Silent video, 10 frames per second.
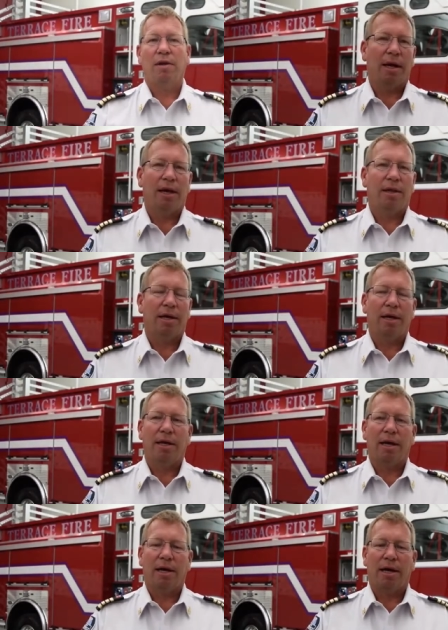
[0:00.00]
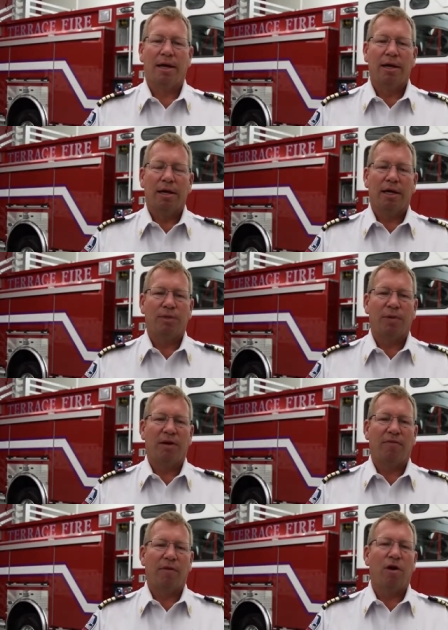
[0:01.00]
I think it's
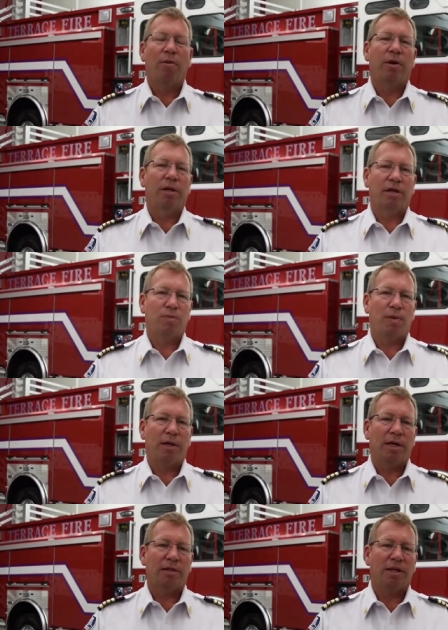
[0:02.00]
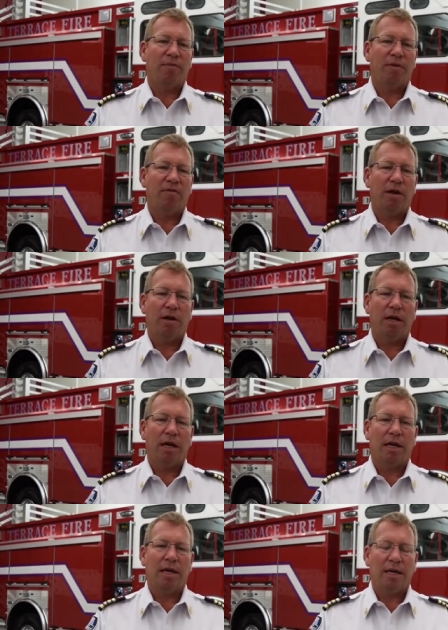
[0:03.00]
been a phenomenal experience. I've been very
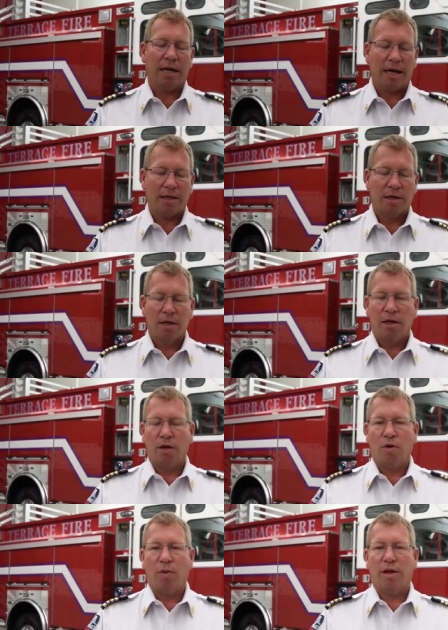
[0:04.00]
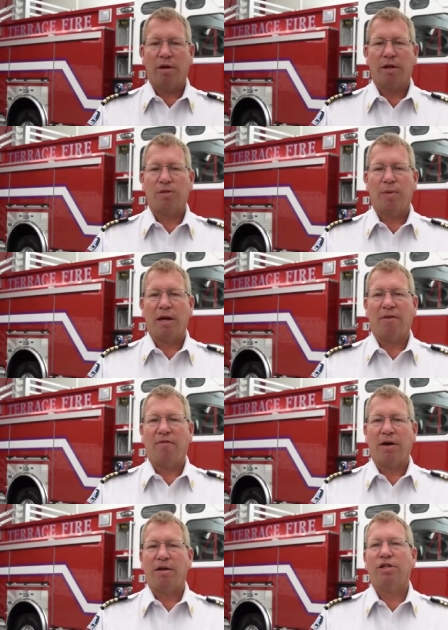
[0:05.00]
lucky that, whether it's been at
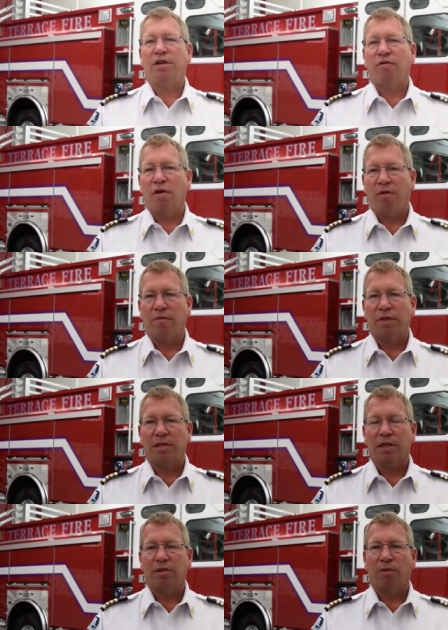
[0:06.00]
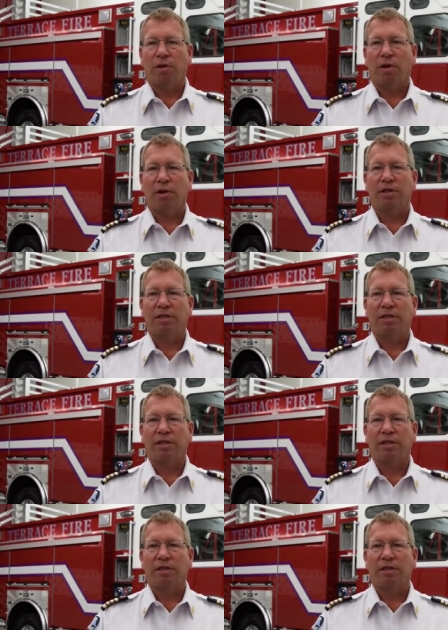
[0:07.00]
fire chief conferences with all the